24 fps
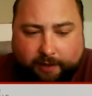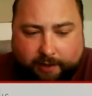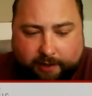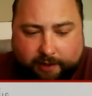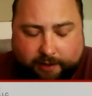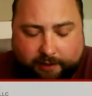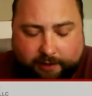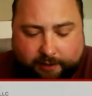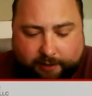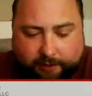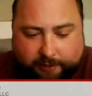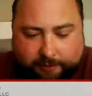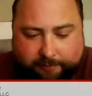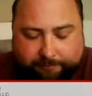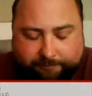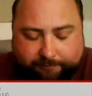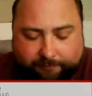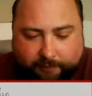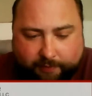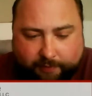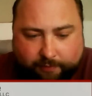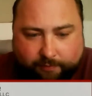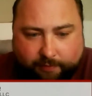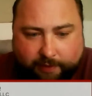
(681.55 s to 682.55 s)

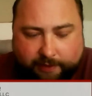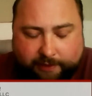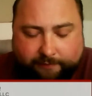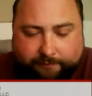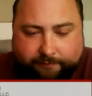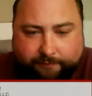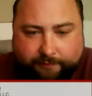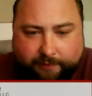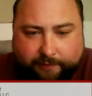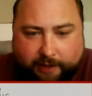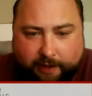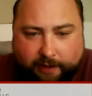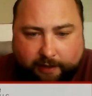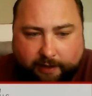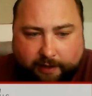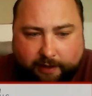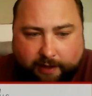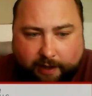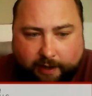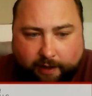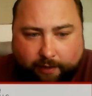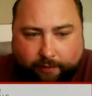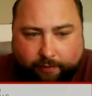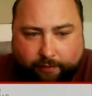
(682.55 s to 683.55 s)
one of
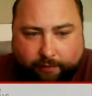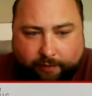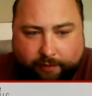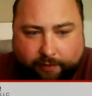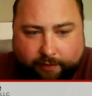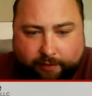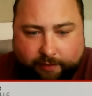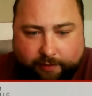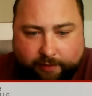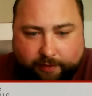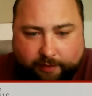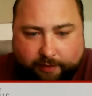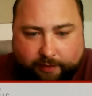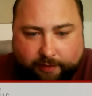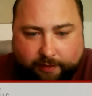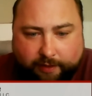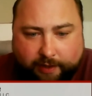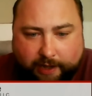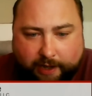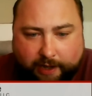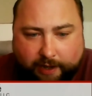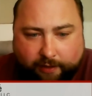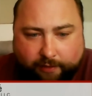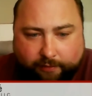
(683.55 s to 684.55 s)

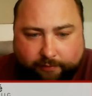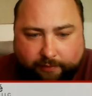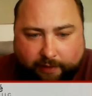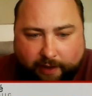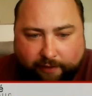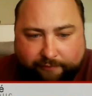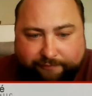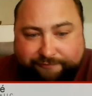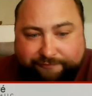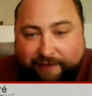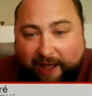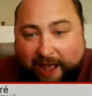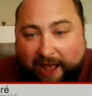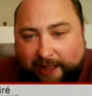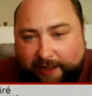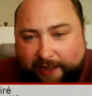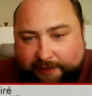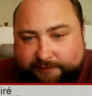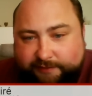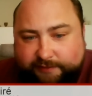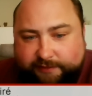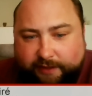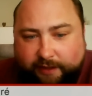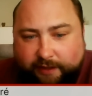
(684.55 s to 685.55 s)
our
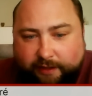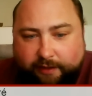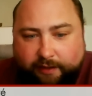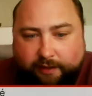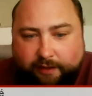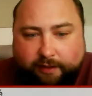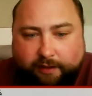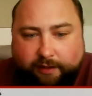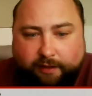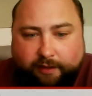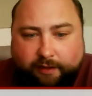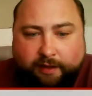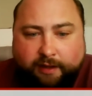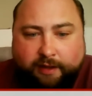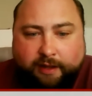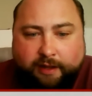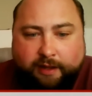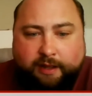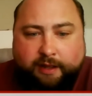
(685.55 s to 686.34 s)
fans, a